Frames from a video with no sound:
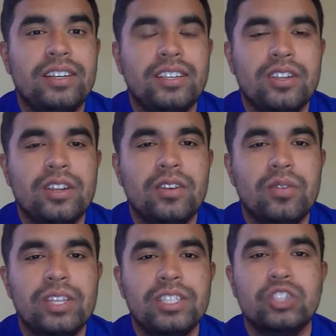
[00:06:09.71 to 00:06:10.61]
We
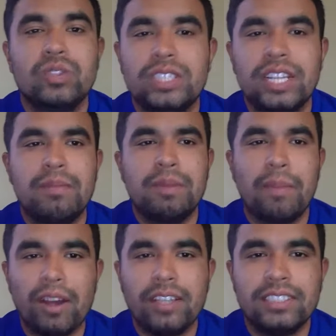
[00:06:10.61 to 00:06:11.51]
can switch that and be
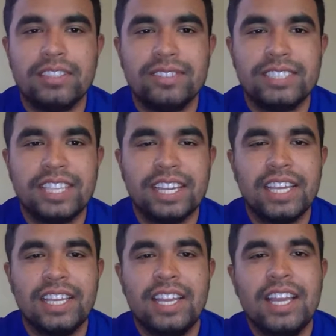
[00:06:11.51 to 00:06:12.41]
positive and
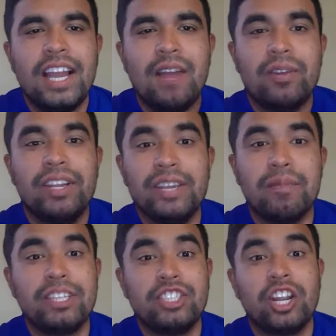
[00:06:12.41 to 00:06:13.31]
say, "I want to hit
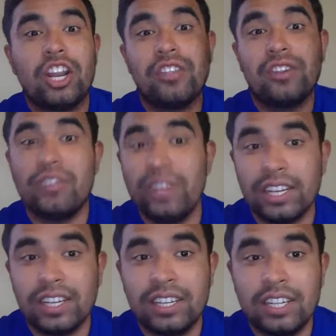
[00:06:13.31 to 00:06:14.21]
my shot on the green."